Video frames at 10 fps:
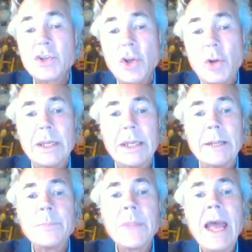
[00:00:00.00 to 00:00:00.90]
and
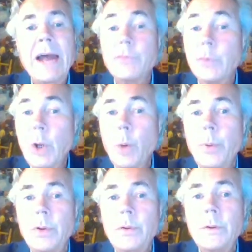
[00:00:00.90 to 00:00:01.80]
Germany, have
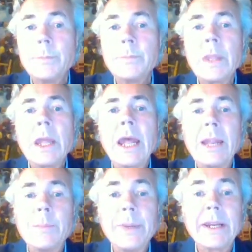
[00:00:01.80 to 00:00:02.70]
reopened
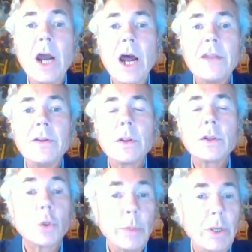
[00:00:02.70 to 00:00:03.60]
and begun
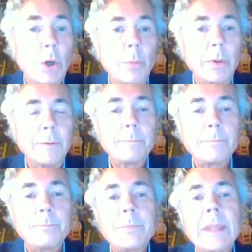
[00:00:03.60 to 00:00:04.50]
to reopen.
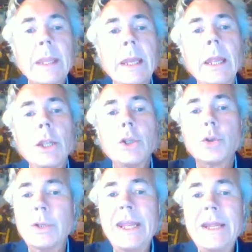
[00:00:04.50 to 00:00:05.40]

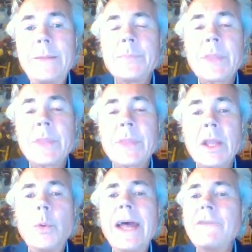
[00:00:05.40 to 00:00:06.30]
Today,
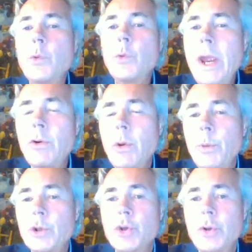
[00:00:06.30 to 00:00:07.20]
we have a rare
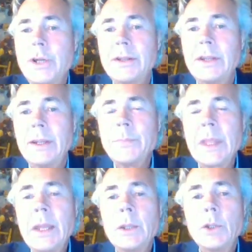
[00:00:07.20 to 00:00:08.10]

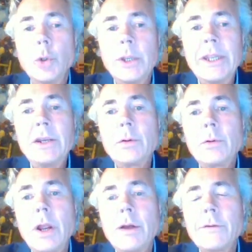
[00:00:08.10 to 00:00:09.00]
opportunity to
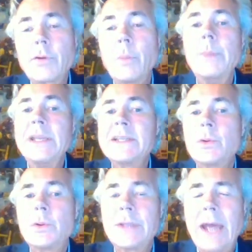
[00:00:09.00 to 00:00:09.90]
hear from
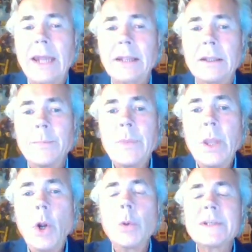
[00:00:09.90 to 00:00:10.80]
Minister Tang,
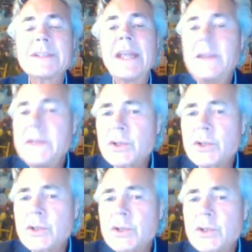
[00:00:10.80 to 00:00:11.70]
who was
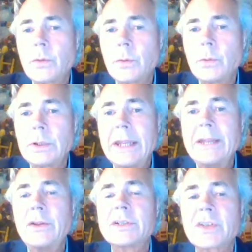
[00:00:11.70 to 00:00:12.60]
instrumental
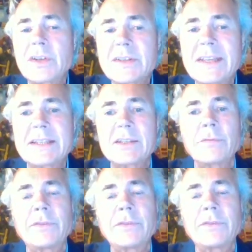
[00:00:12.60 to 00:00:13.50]
in the success
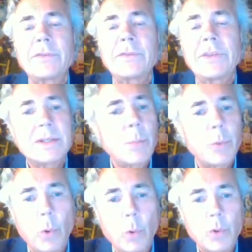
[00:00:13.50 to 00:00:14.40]
of Taiwan's
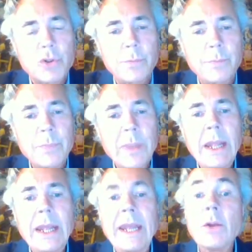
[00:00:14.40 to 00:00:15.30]
approach.
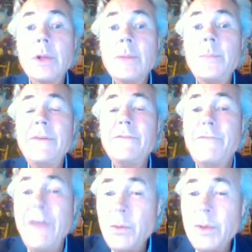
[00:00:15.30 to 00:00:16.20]
It will be
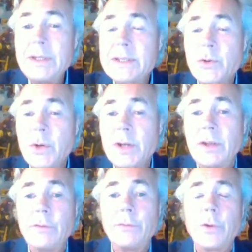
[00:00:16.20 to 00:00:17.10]
very
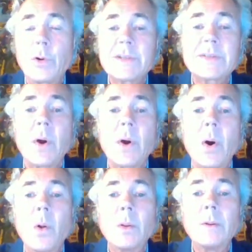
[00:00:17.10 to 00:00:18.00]
instructive for us
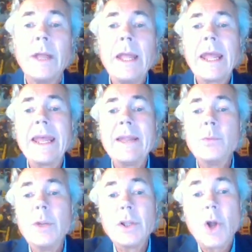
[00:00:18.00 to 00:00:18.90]
all and
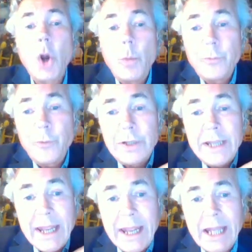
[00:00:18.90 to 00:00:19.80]
will
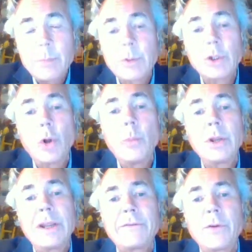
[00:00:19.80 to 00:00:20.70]
hopefully help
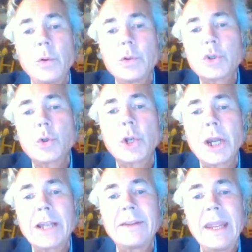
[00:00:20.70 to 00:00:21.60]
global efforts to
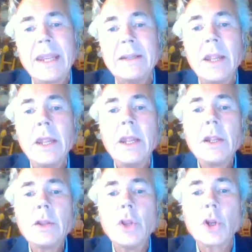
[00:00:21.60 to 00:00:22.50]
contain
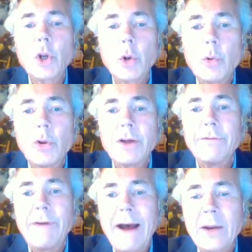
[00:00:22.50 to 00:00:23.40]
the
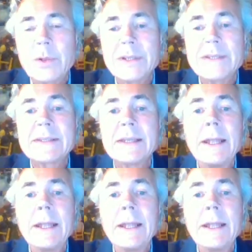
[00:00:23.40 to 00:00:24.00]
coronavirus,